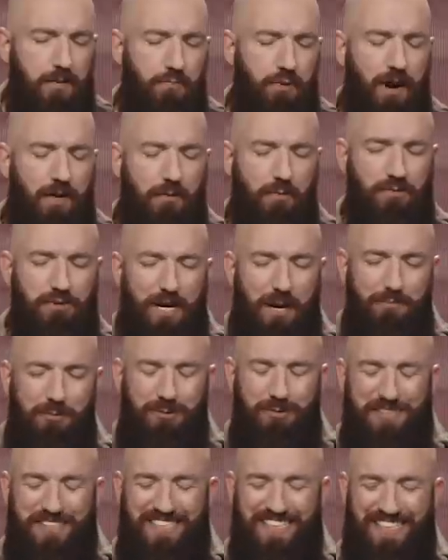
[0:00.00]
Proverbs chapter
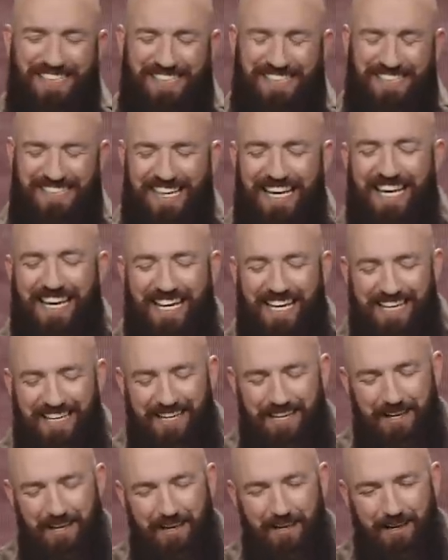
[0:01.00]

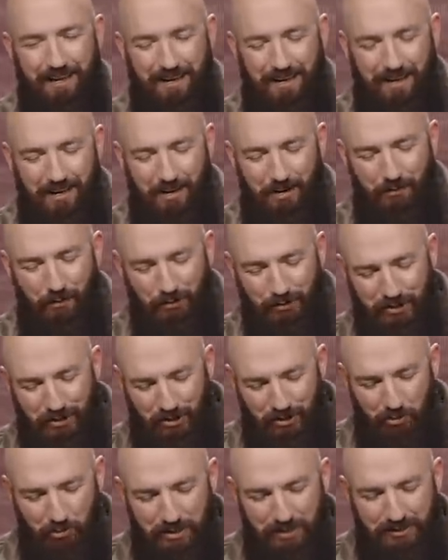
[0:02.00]
16, verse
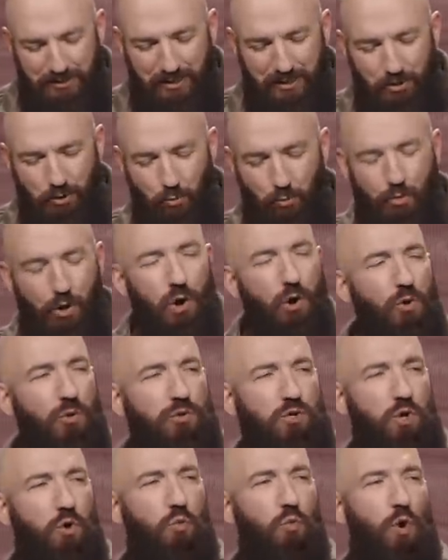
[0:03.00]
3 says, Roll
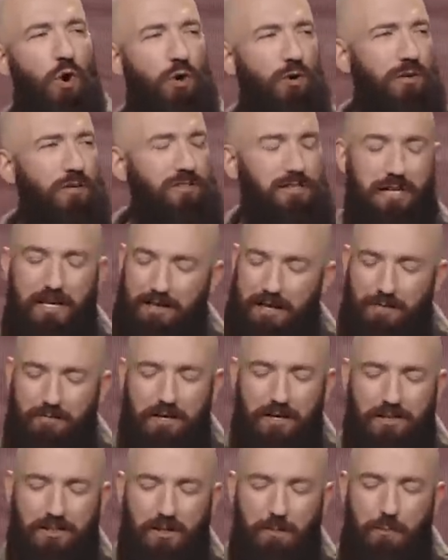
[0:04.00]
your works, I love
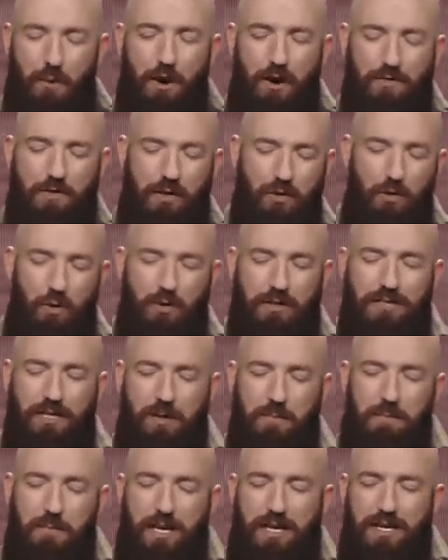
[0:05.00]
this, upon the Lord,
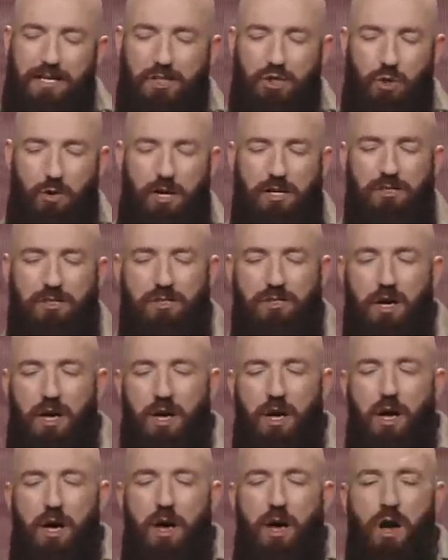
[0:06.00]
commit and trust
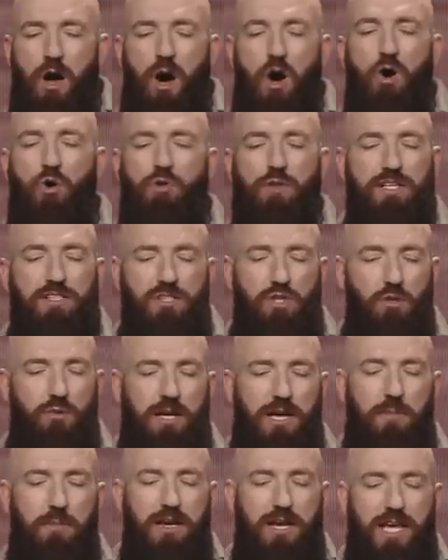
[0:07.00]
wholly to
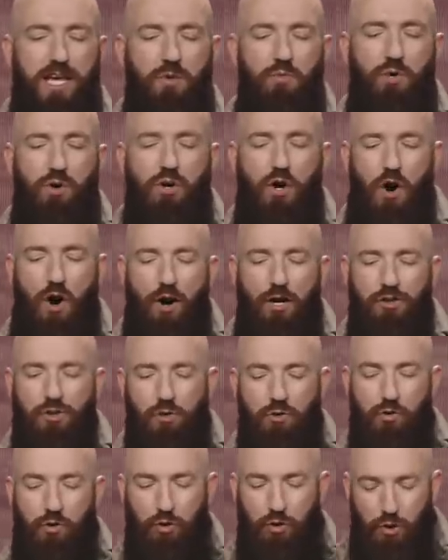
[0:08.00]
Him, and He will cause
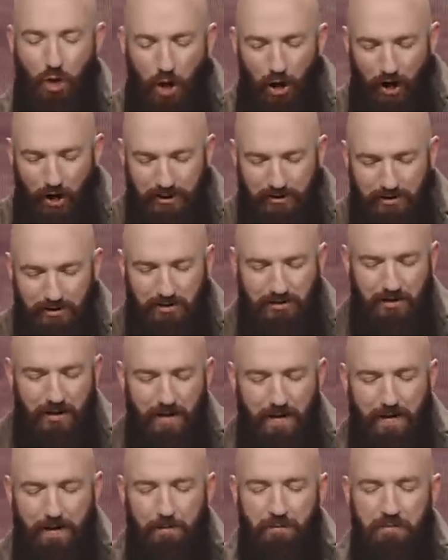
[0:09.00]
your
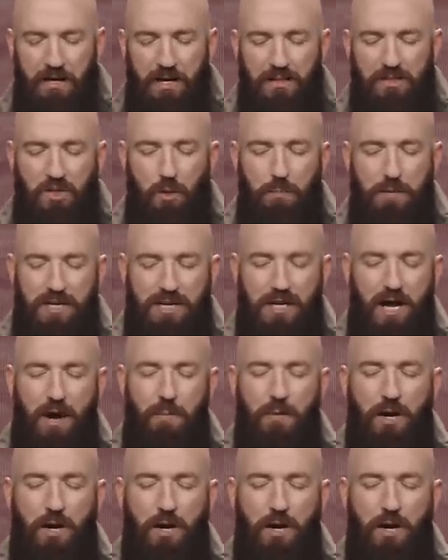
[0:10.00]
thoughts to become